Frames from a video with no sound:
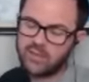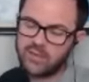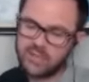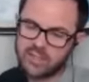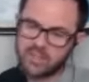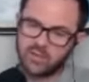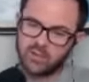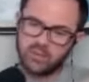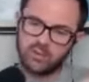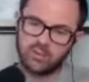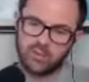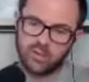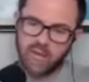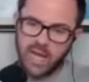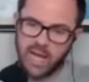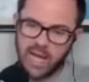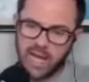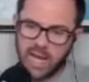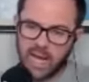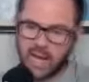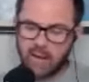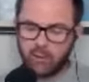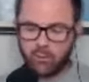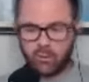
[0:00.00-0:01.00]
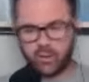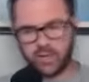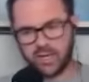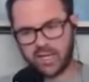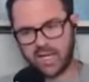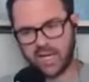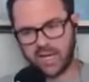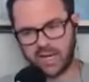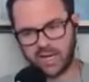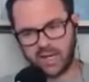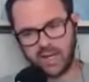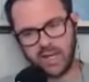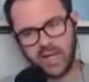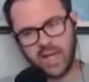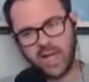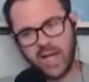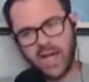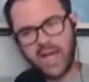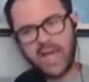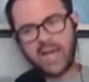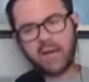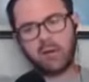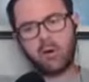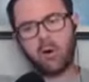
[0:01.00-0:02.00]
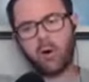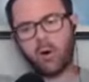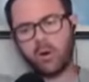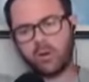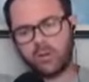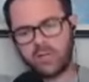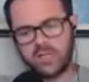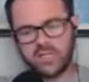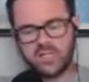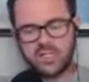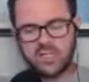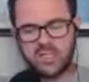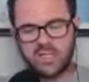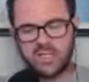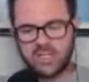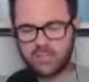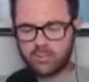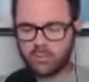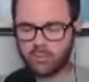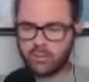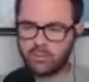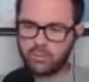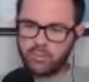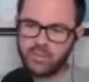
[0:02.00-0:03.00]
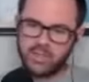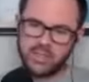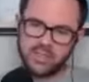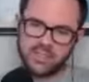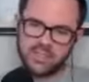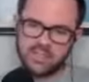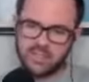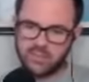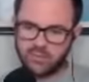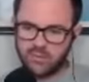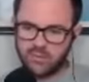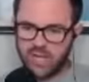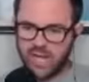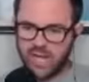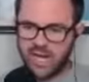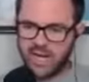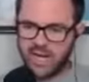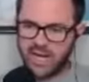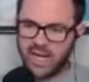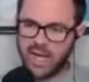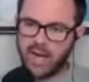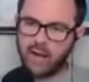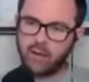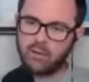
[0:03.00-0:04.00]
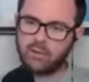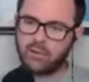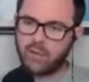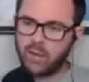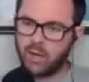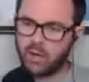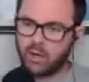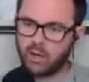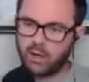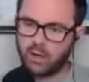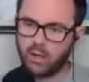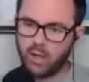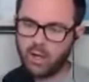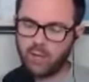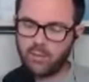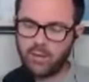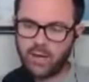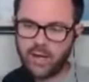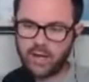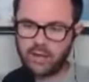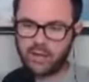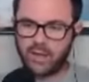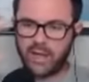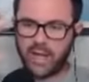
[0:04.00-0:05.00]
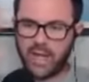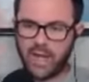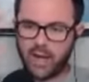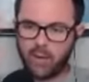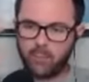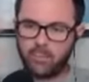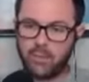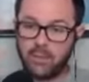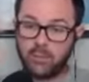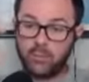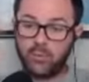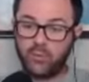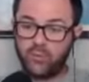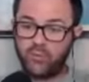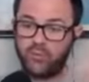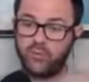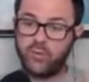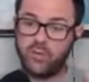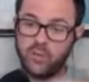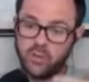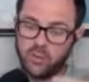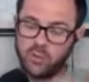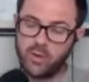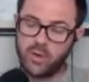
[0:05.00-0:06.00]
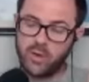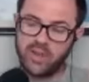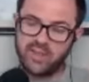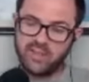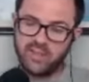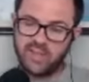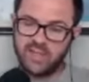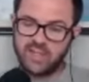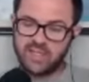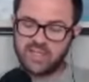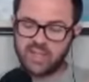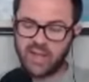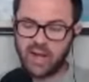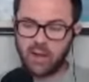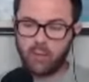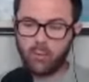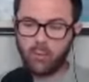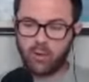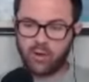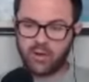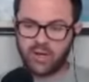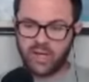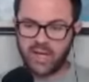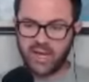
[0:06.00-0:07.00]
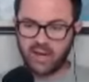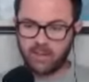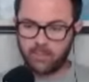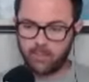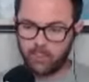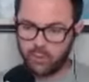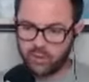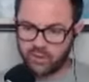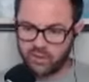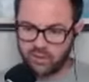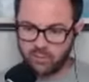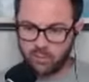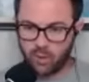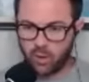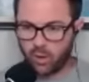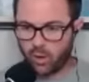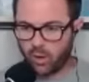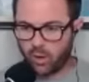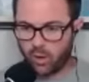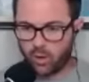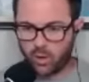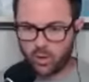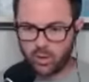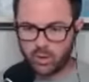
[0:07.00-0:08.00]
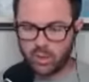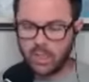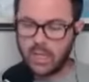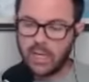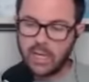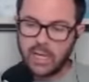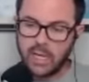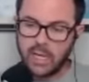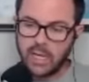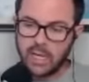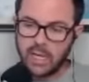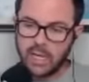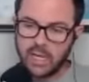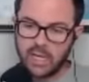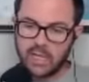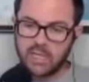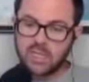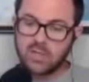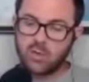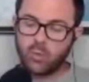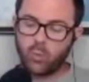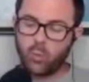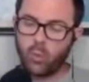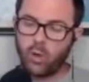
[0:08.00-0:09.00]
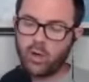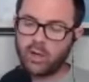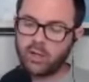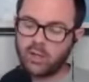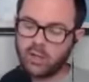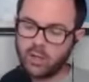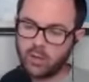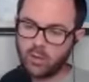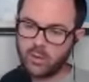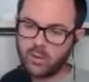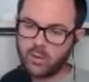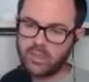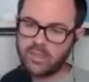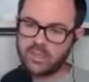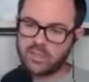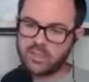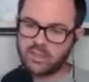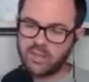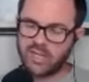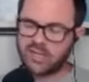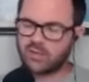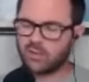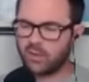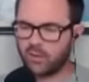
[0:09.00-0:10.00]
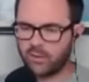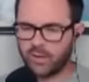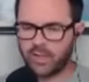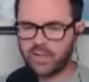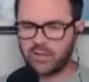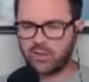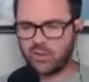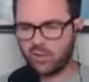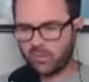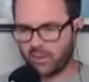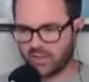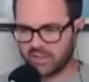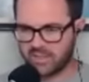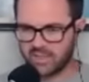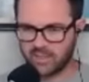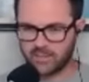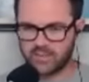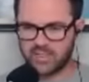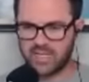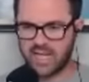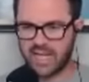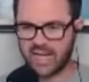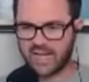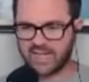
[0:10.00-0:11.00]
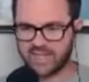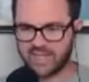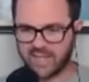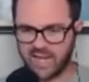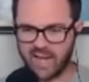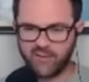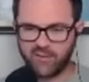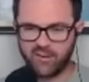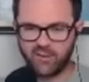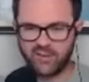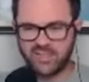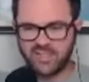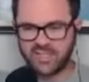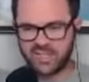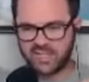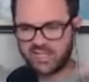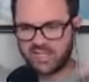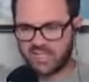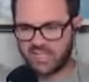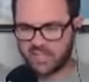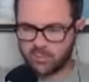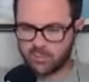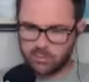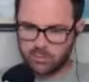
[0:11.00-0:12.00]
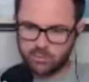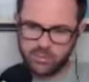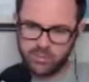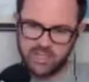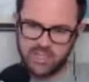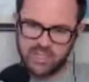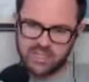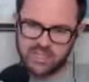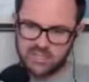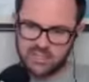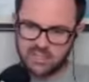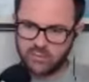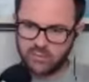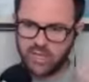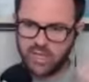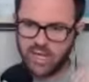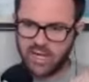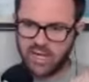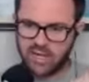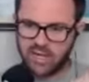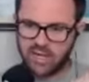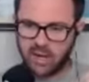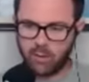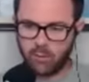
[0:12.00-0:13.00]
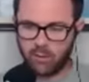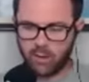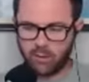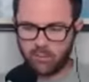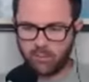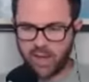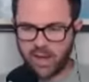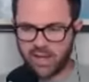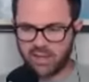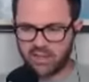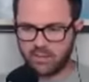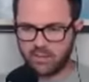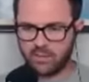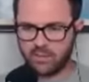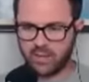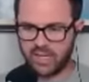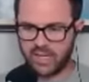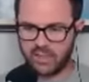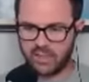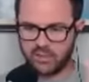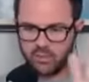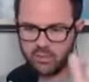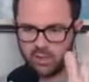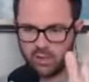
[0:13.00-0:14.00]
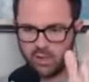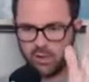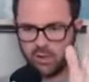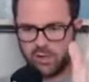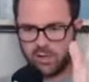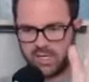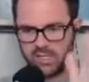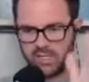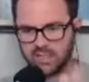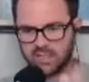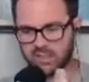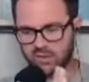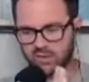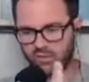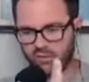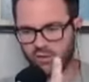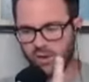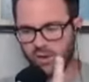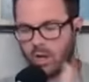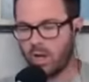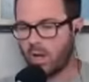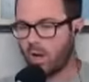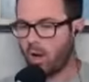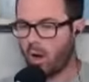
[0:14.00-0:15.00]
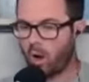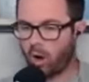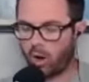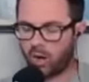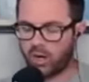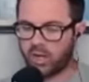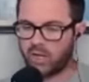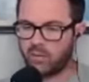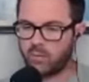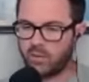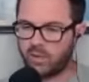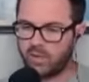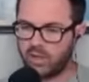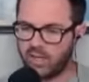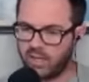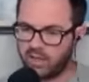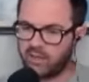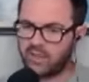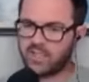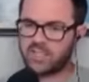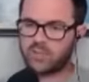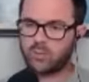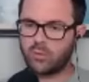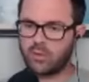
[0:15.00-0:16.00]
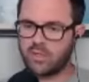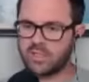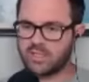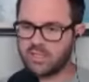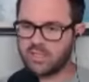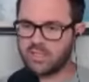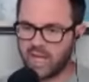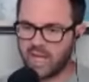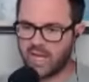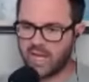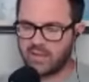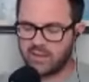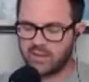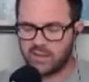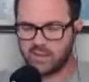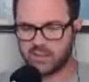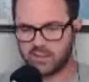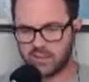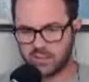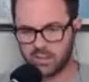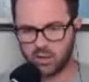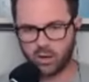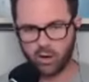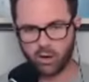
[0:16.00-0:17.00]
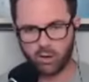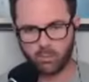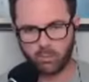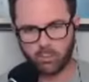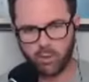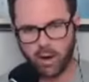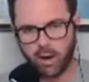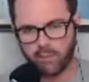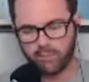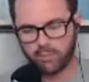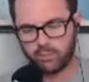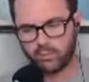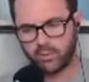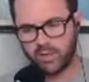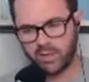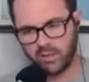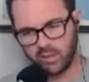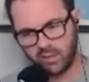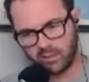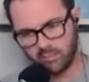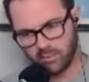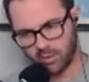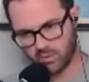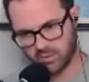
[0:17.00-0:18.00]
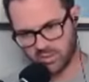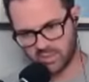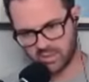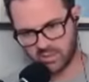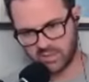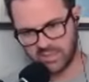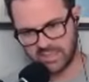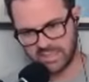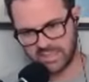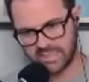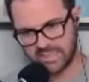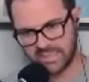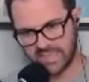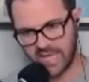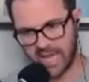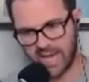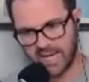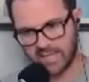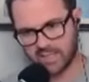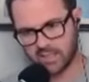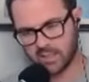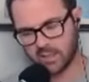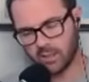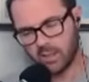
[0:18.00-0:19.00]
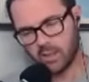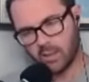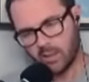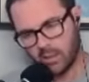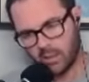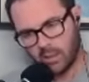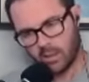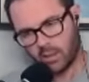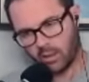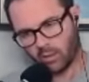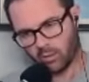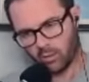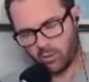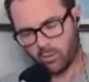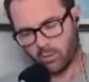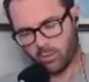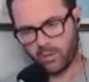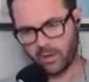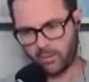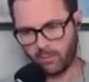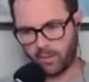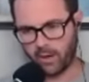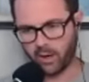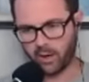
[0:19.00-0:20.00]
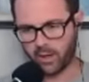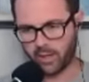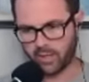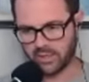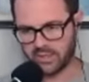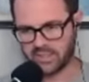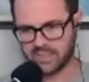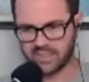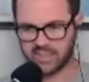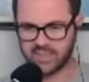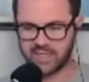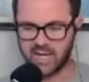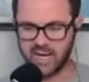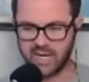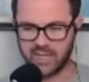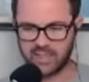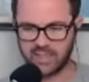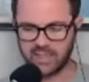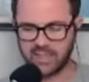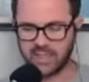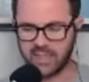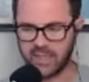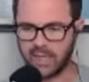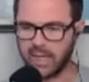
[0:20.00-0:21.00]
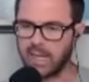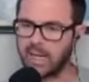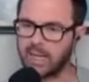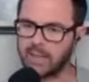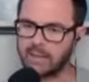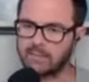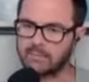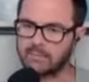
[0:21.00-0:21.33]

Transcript: And so I, I wanted to kind of, I had all these disparate pieces of data out there about like how people view atheists, and I wanted to kind of put them all into one cohesive. That's really what I do on my Substack. Is like I have all these like disparate pieces of data, and I want to make them like into a cohesive argument. And this one is the atheists are probably the most disliked group in American society today.